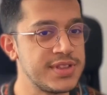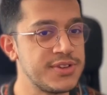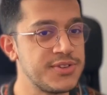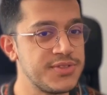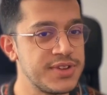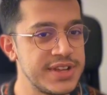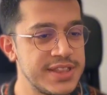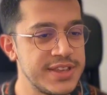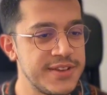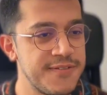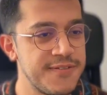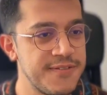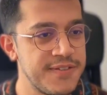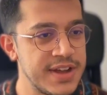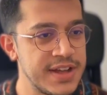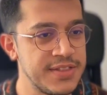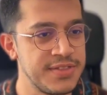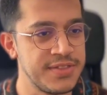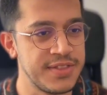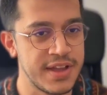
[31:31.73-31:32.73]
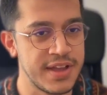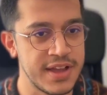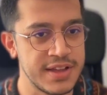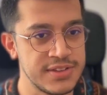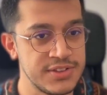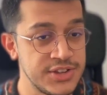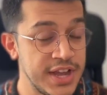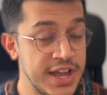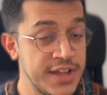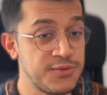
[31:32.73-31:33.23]
really fun
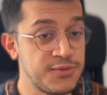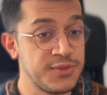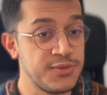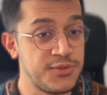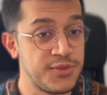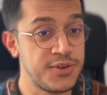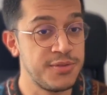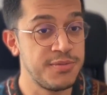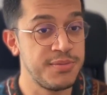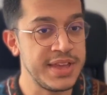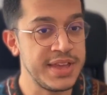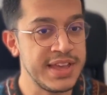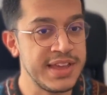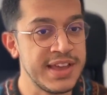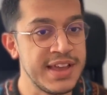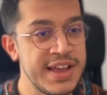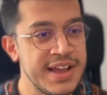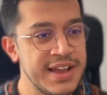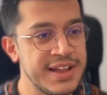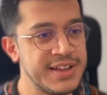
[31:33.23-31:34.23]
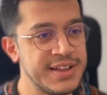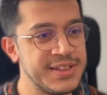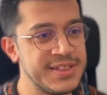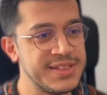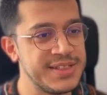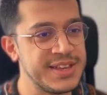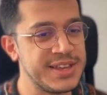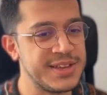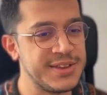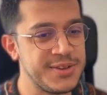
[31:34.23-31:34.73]
chat for me. And
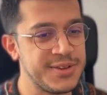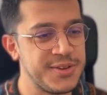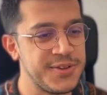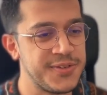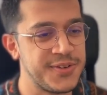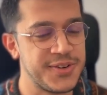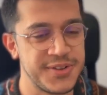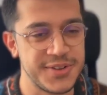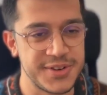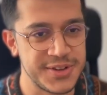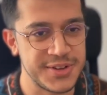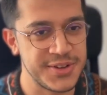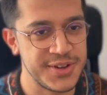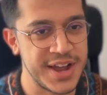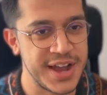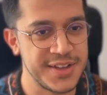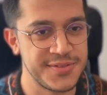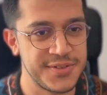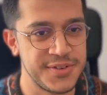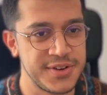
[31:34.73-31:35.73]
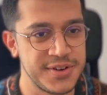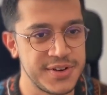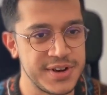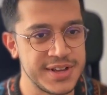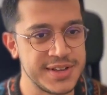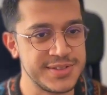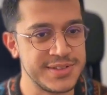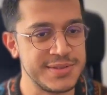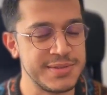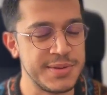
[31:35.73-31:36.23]
like you guys were
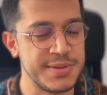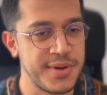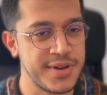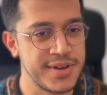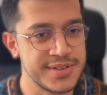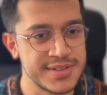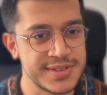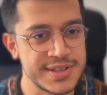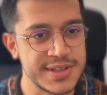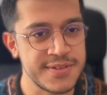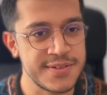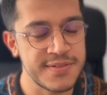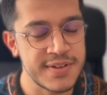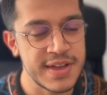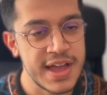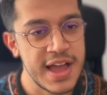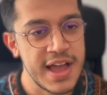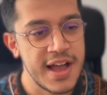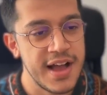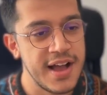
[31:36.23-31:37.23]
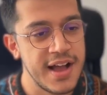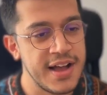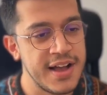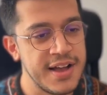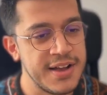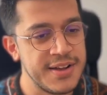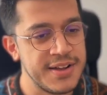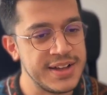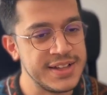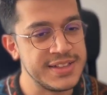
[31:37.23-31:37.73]
extremely positive.
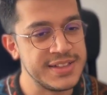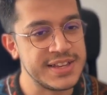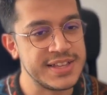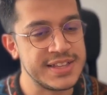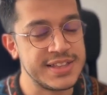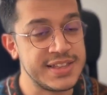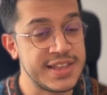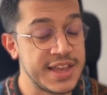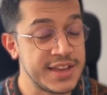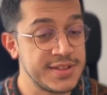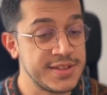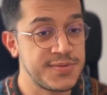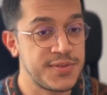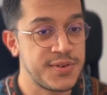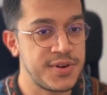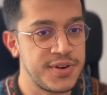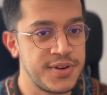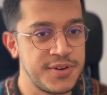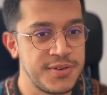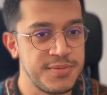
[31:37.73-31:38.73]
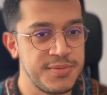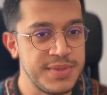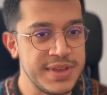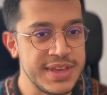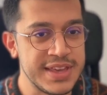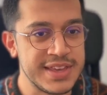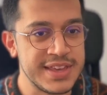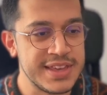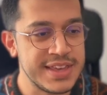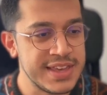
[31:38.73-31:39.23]
And like, thanks for
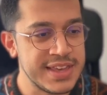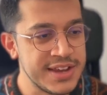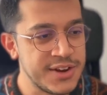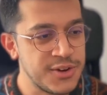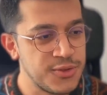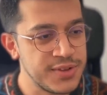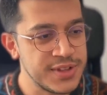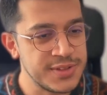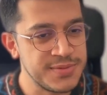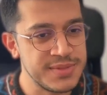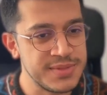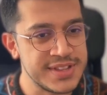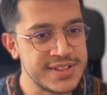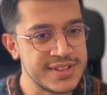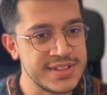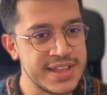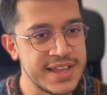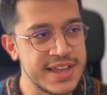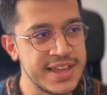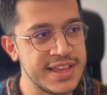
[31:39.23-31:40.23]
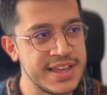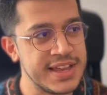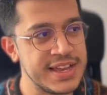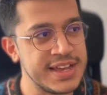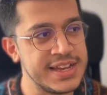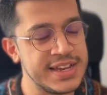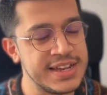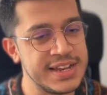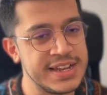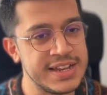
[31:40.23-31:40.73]
being here with me today
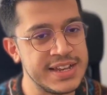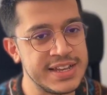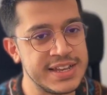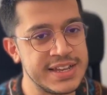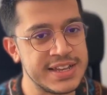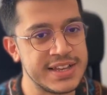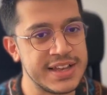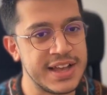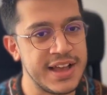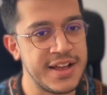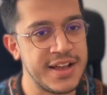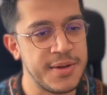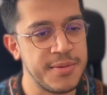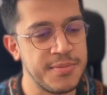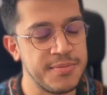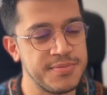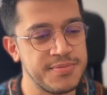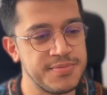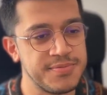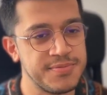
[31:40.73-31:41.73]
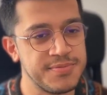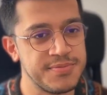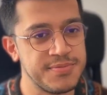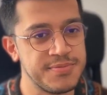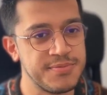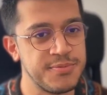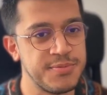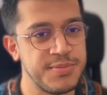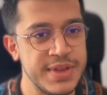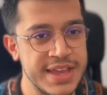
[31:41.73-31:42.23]
and like
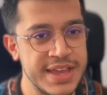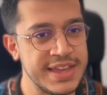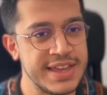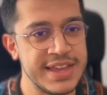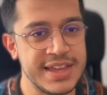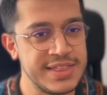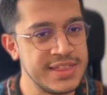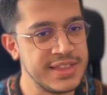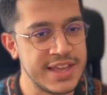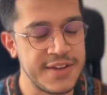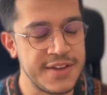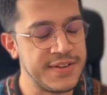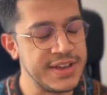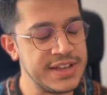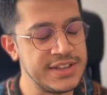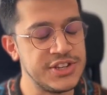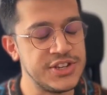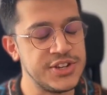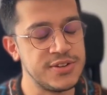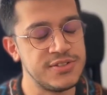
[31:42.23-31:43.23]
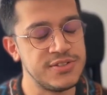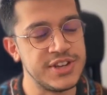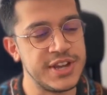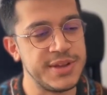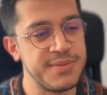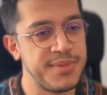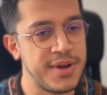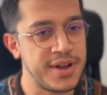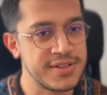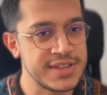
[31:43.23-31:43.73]
being in the FHE
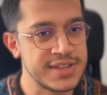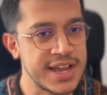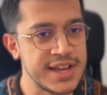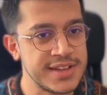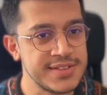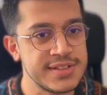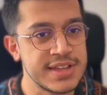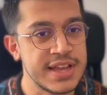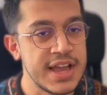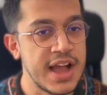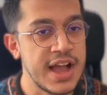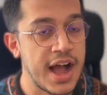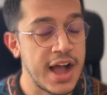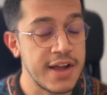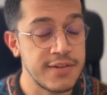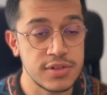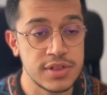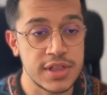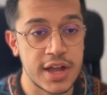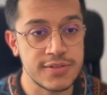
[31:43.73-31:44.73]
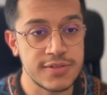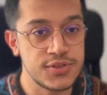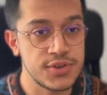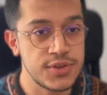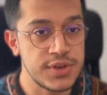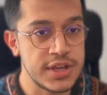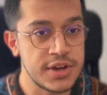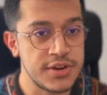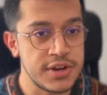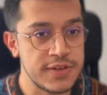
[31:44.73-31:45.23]
Onchain podcast. I would love to
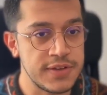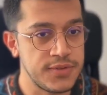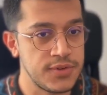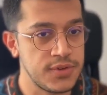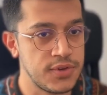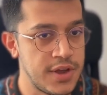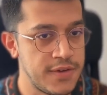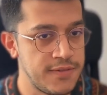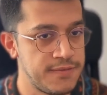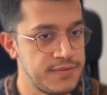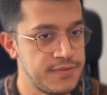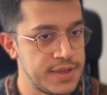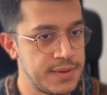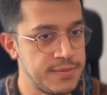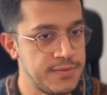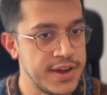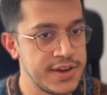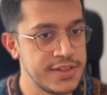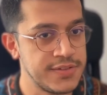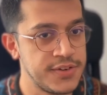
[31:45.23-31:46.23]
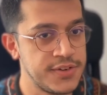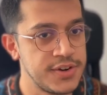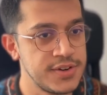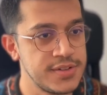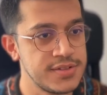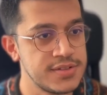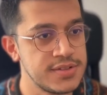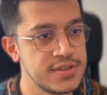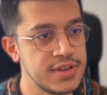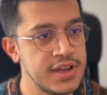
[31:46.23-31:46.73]
hear if you have some final
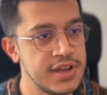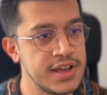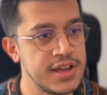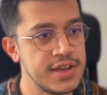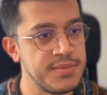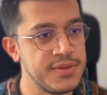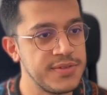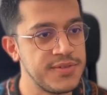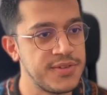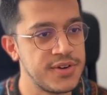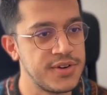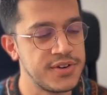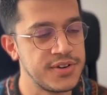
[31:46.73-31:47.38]
words before